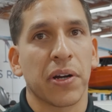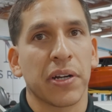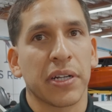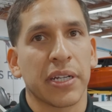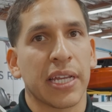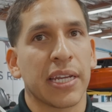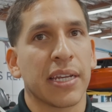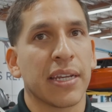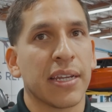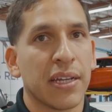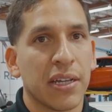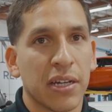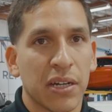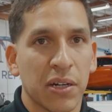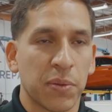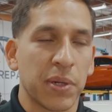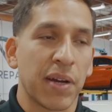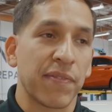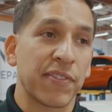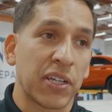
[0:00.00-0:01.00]
and then
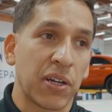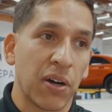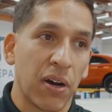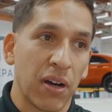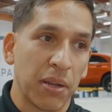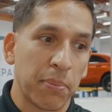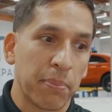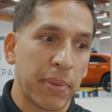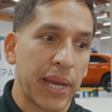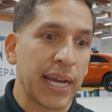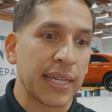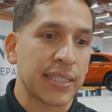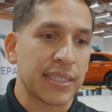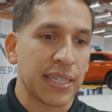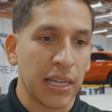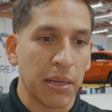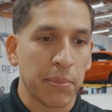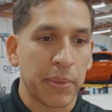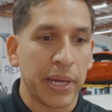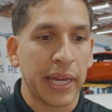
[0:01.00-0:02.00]
we have to call them back,
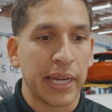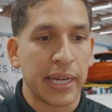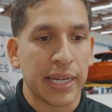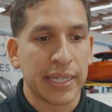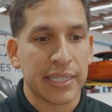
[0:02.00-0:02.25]
tell them, hey,